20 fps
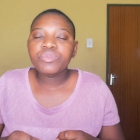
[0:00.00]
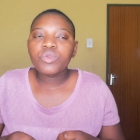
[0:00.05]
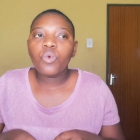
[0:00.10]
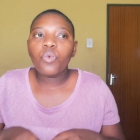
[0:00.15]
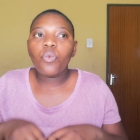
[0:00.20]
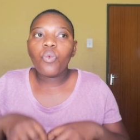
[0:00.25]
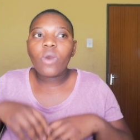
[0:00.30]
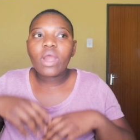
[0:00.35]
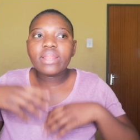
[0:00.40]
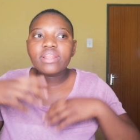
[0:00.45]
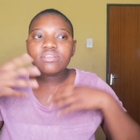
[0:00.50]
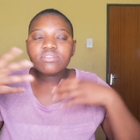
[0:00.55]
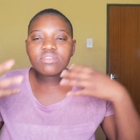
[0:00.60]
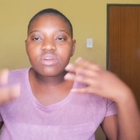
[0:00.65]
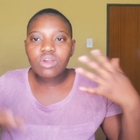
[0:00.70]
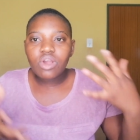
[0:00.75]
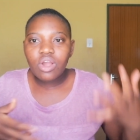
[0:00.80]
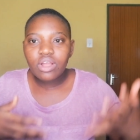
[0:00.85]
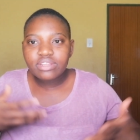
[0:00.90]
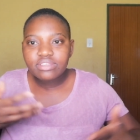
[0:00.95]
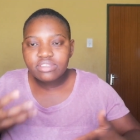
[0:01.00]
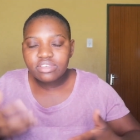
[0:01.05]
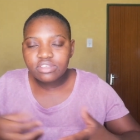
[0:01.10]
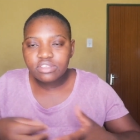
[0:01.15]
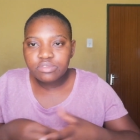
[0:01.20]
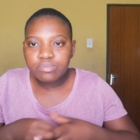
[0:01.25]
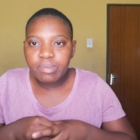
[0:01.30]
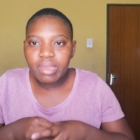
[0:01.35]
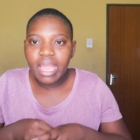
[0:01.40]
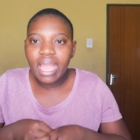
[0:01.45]
what is the
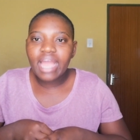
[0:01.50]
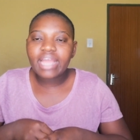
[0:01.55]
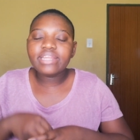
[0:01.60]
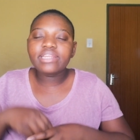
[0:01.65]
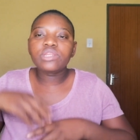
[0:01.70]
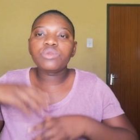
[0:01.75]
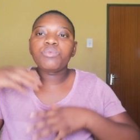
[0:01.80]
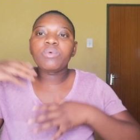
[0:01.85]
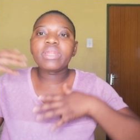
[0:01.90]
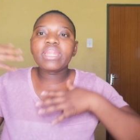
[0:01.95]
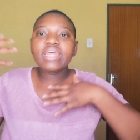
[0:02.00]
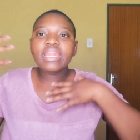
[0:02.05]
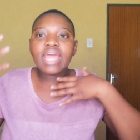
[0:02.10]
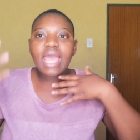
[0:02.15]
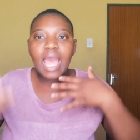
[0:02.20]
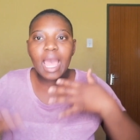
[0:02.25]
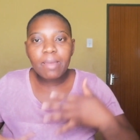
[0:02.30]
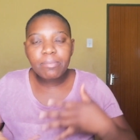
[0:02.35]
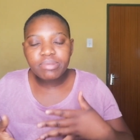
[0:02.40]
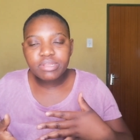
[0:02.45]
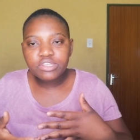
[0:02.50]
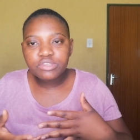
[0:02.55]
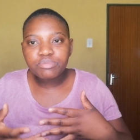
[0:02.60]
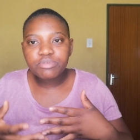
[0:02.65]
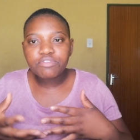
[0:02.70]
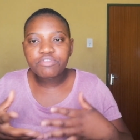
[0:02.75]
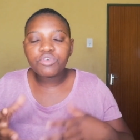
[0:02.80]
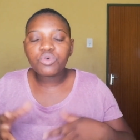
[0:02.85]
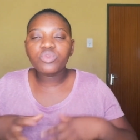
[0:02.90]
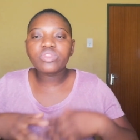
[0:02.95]
context behind it, what had happened
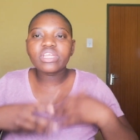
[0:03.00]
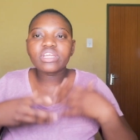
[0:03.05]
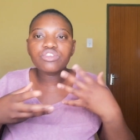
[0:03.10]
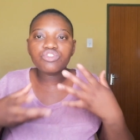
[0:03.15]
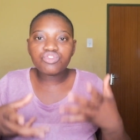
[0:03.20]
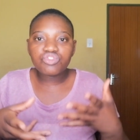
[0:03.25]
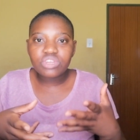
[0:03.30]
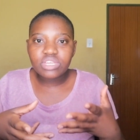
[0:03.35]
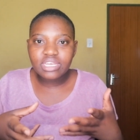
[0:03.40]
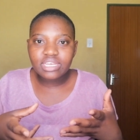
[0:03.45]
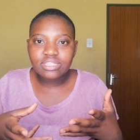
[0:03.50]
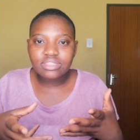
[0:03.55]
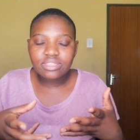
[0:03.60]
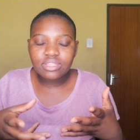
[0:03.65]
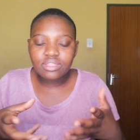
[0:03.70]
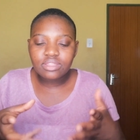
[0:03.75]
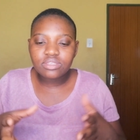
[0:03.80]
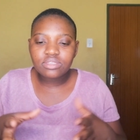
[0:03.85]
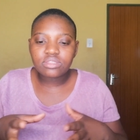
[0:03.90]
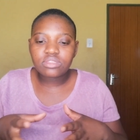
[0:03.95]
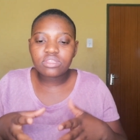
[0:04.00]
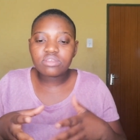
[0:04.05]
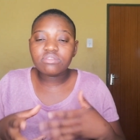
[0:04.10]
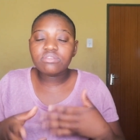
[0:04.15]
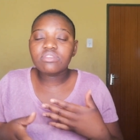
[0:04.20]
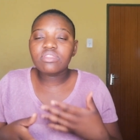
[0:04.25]
before that triggered this